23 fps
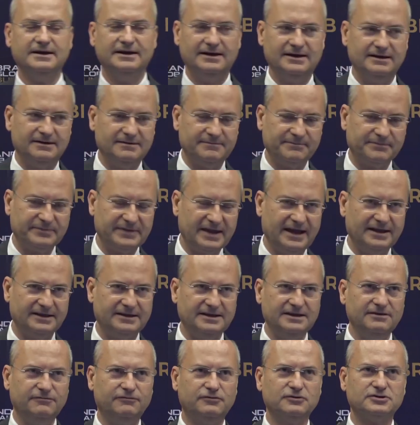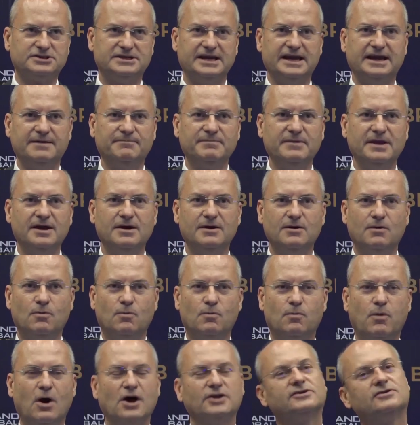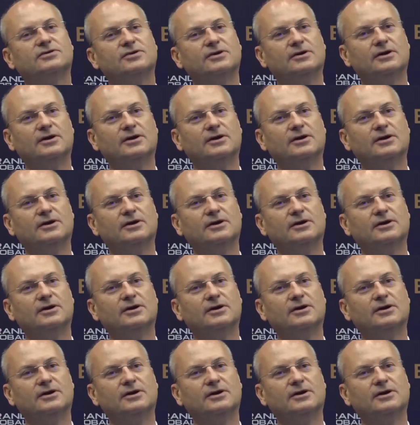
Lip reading: and if you say what